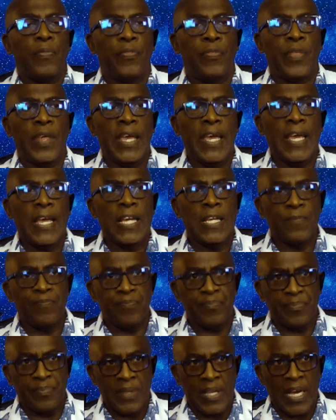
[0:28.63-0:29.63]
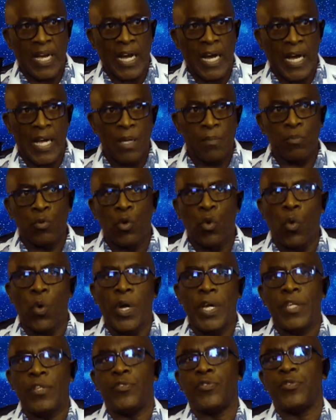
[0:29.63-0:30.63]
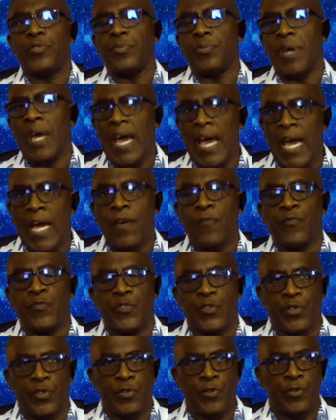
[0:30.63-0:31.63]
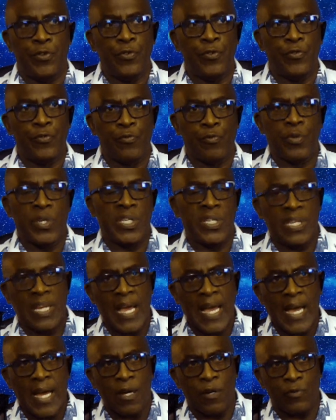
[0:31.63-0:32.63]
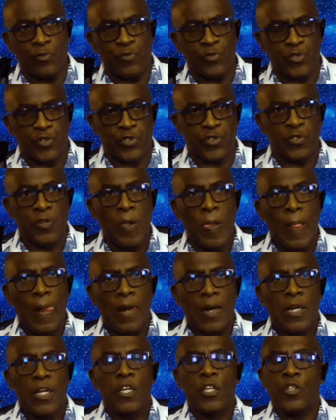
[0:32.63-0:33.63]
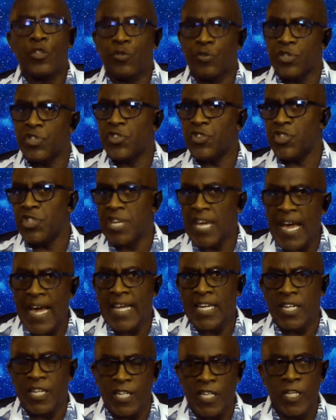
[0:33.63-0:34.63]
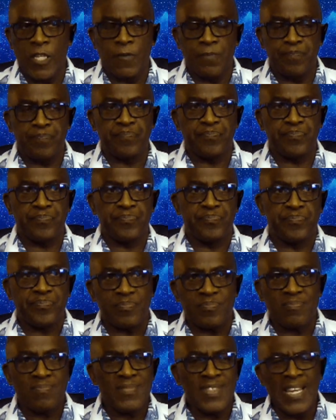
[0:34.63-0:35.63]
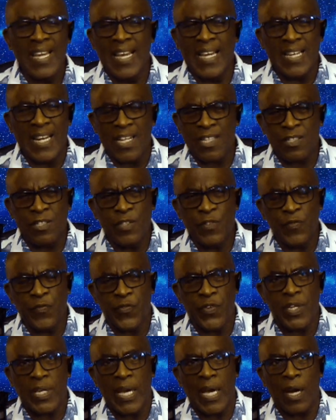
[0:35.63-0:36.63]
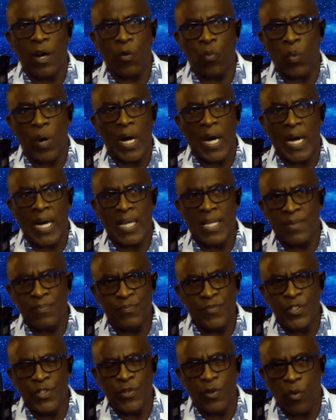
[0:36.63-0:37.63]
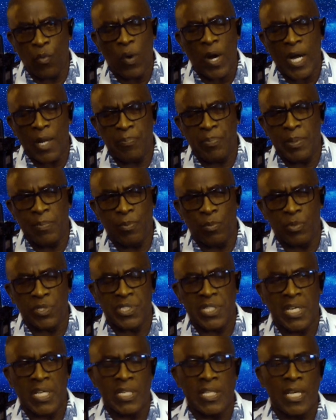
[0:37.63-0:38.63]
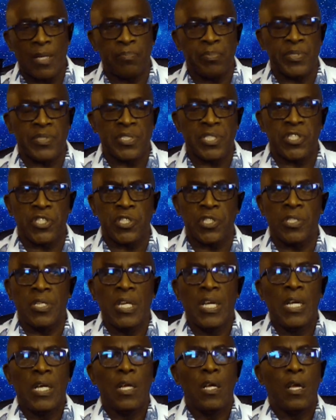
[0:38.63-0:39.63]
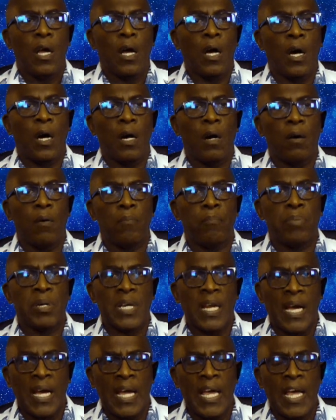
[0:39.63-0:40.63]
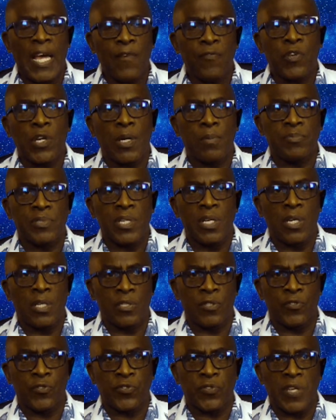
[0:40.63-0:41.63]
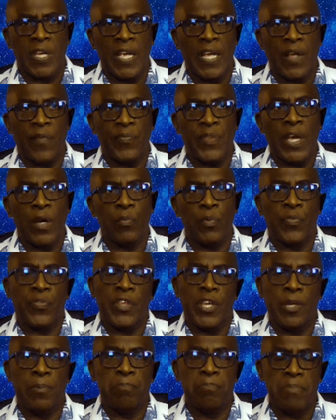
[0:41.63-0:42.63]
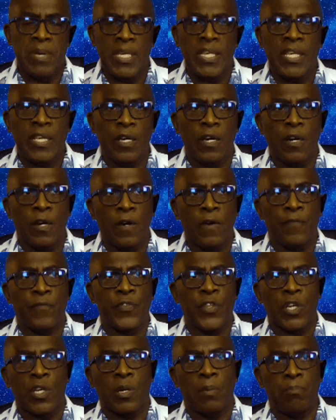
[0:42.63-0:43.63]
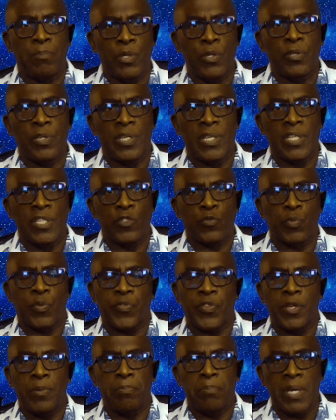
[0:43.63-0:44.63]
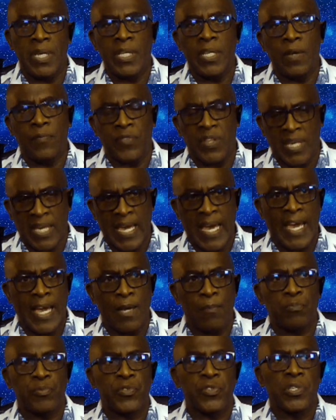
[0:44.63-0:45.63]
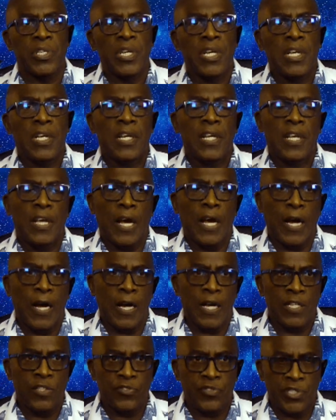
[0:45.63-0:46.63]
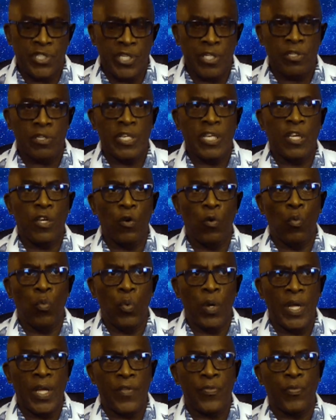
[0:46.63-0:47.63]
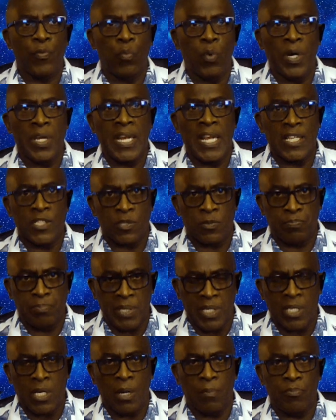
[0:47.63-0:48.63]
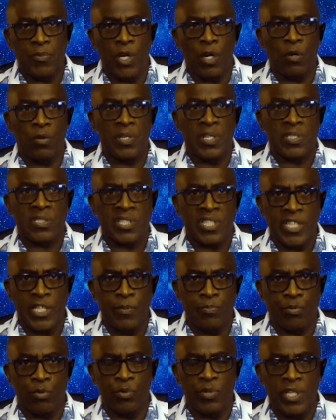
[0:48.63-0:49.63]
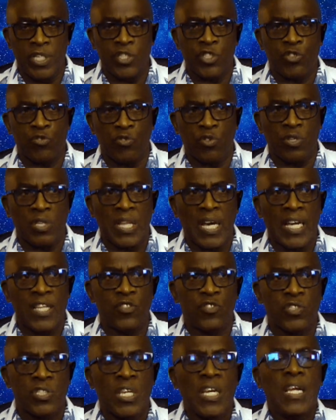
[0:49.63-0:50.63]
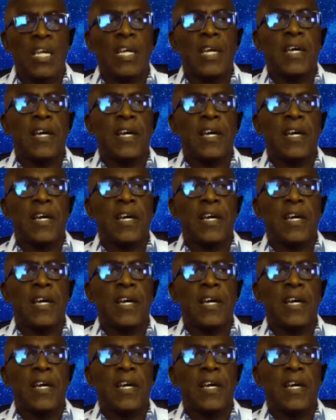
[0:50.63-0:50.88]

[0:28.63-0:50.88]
then I am going to have to renounce Christianity. And I couldn't figure out why, why people were taking that position. But I have come to understand that within many of the communities, within many of the camps, in dealing with what has become known as Hebrew Israelites,